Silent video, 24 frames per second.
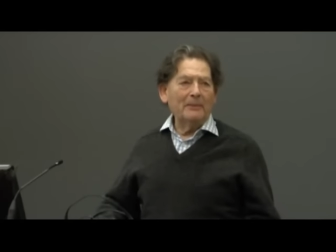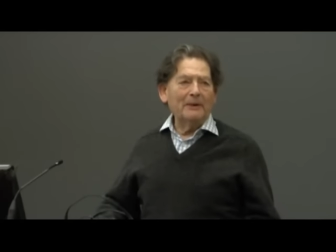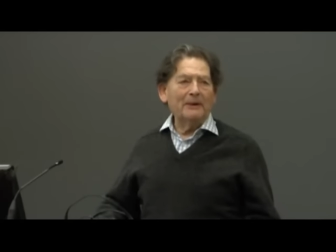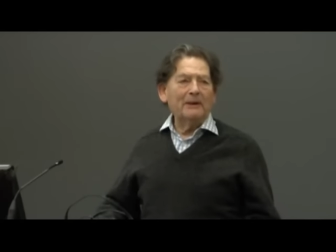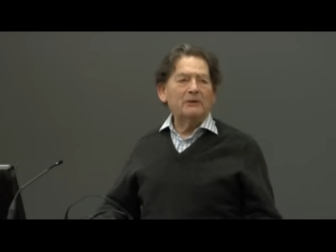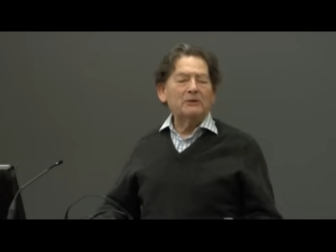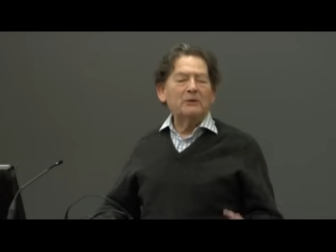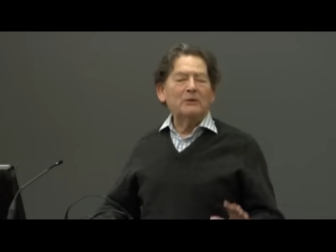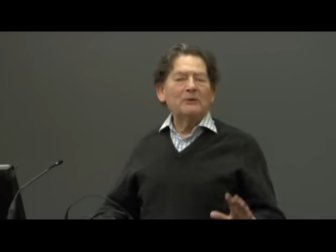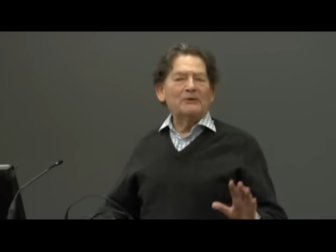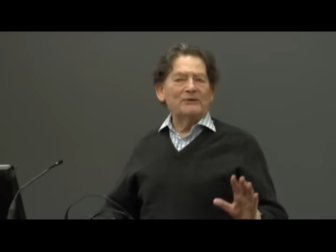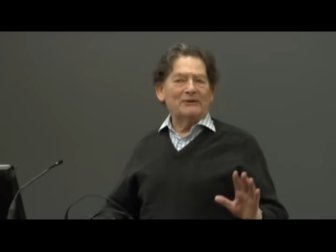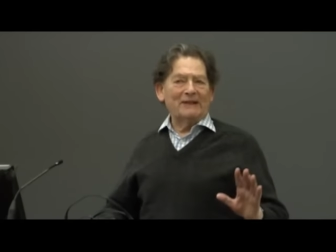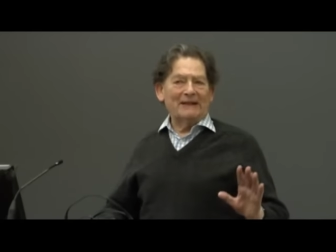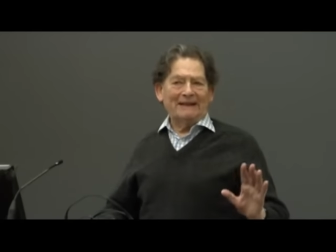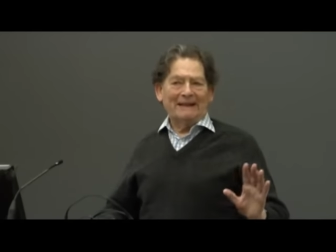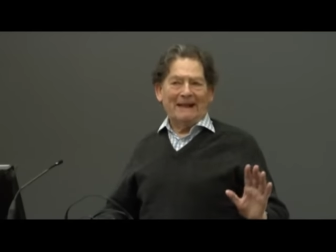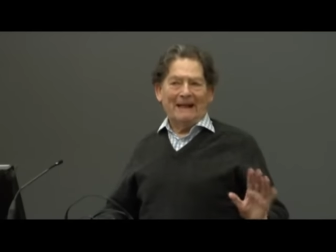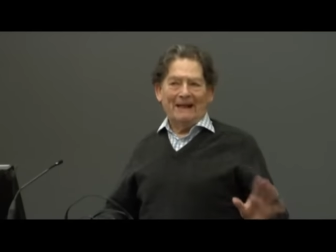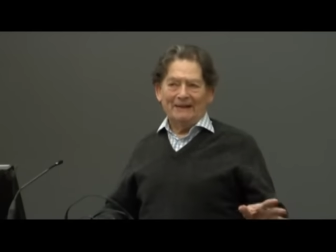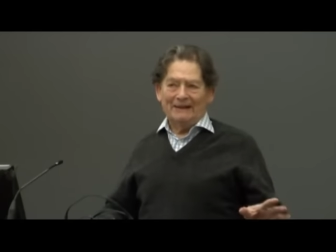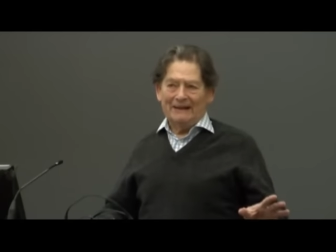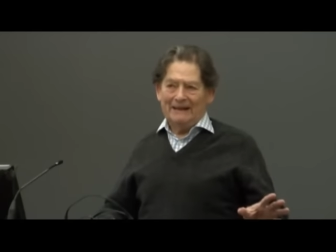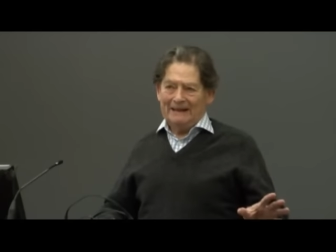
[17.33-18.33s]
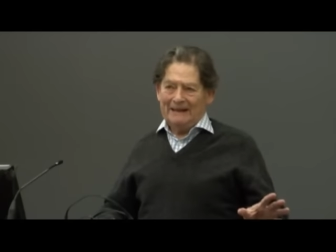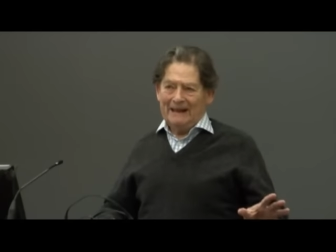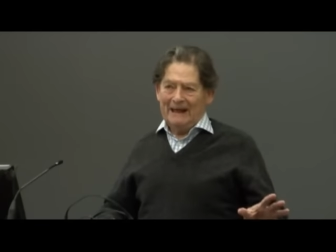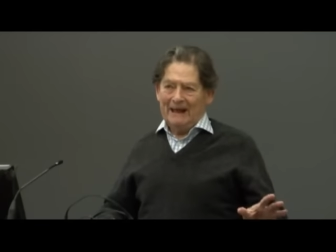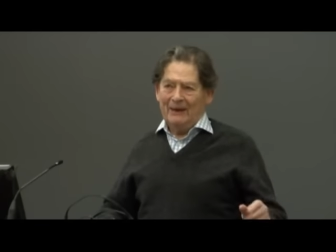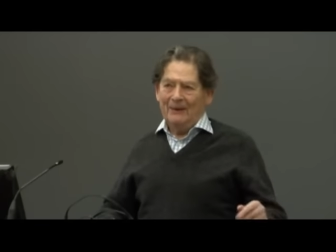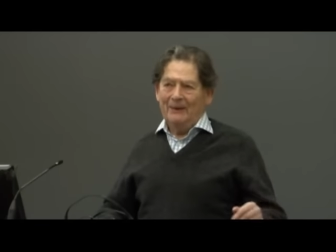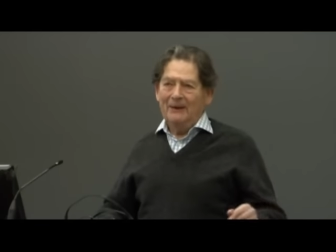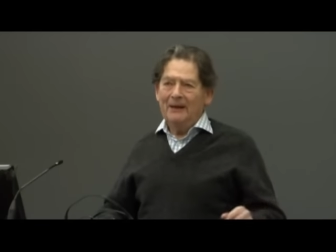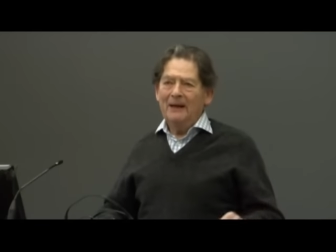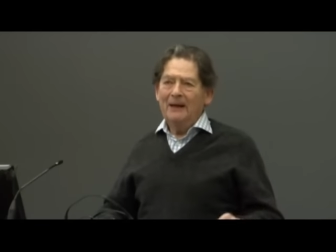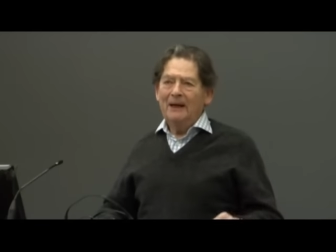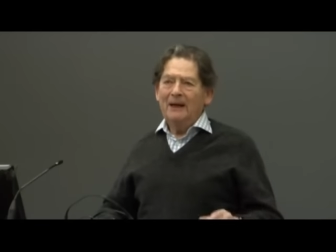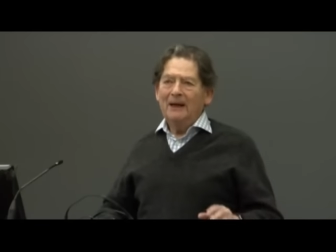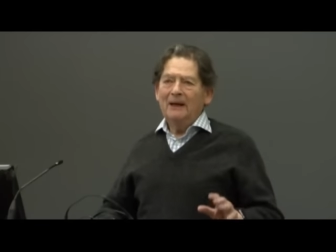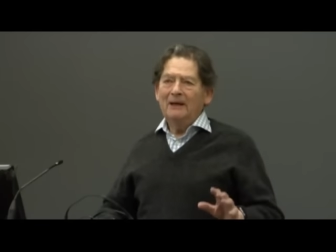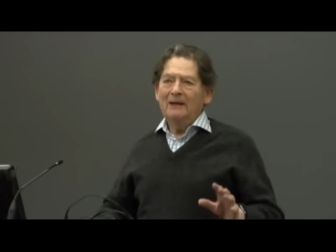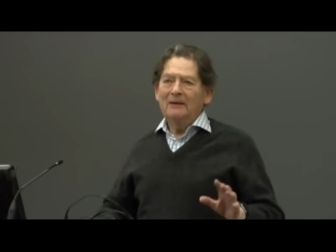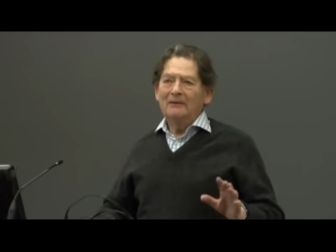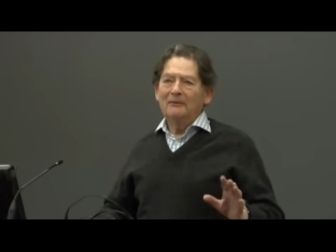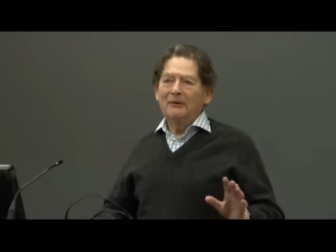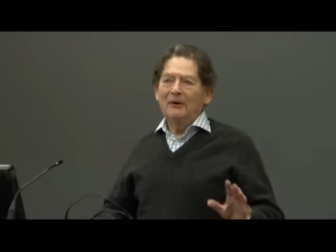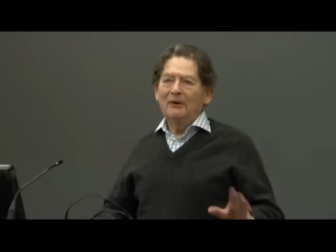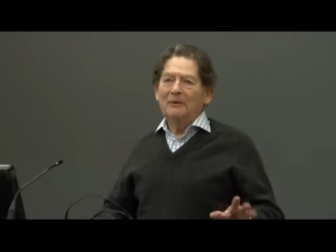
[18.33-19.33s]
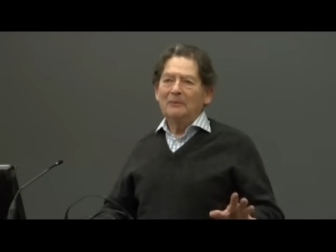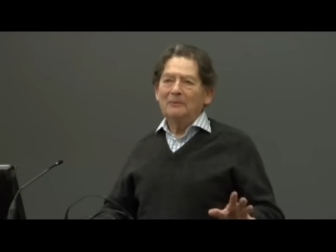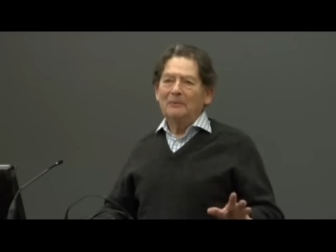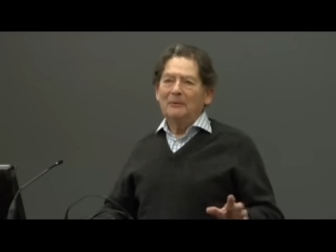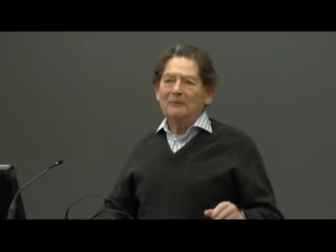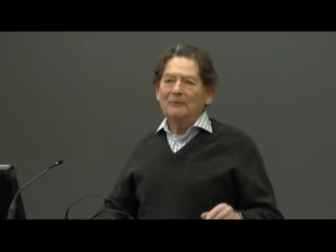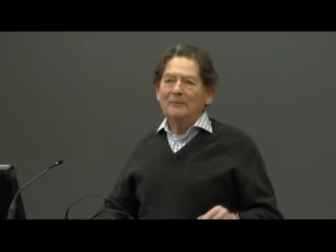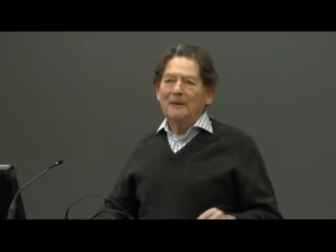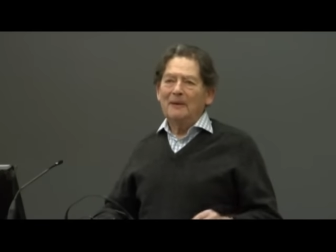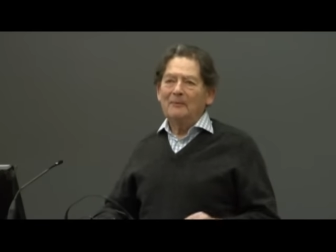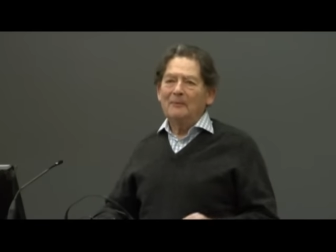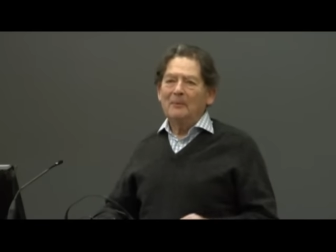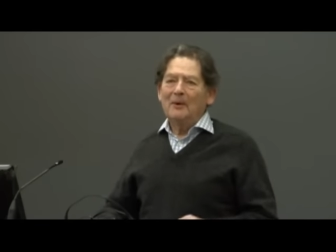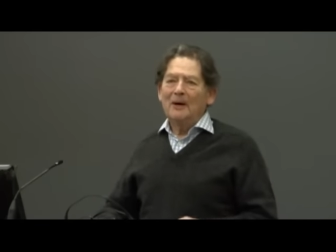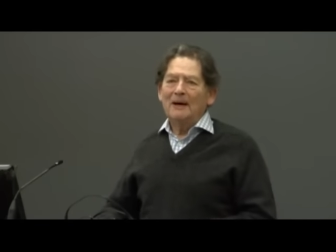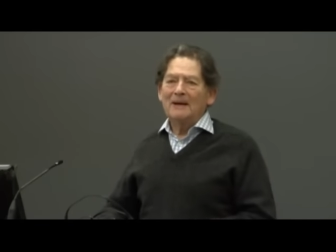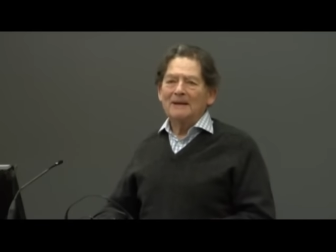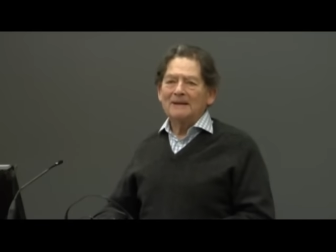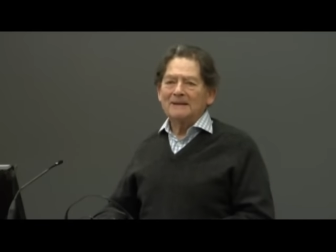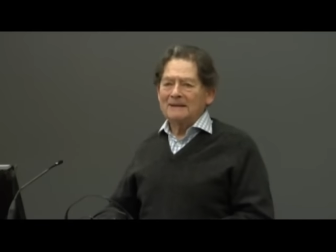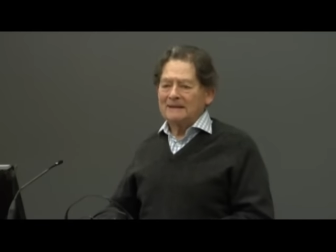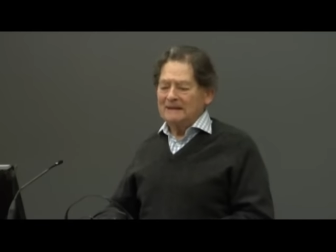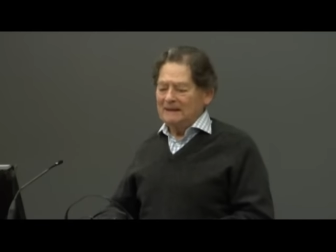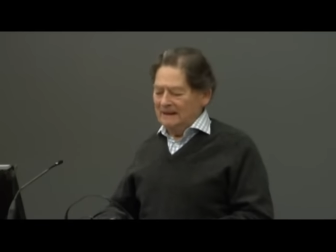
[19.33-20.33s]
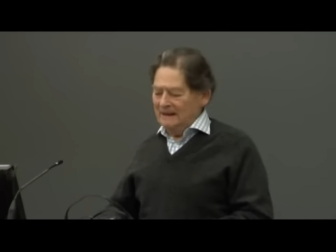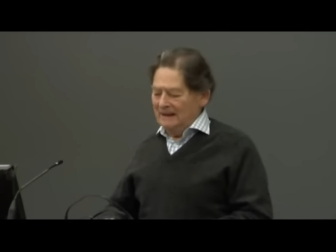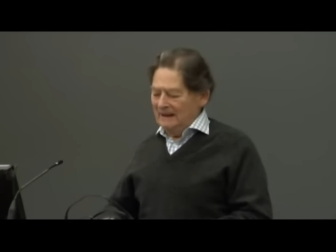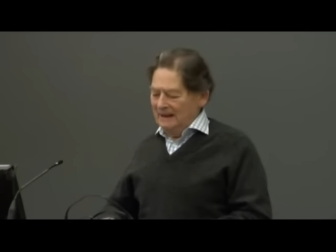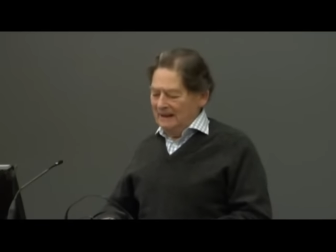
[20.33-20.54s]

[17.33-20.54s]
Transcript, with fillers: But it's all set out, anyhow, in the volume of memoirs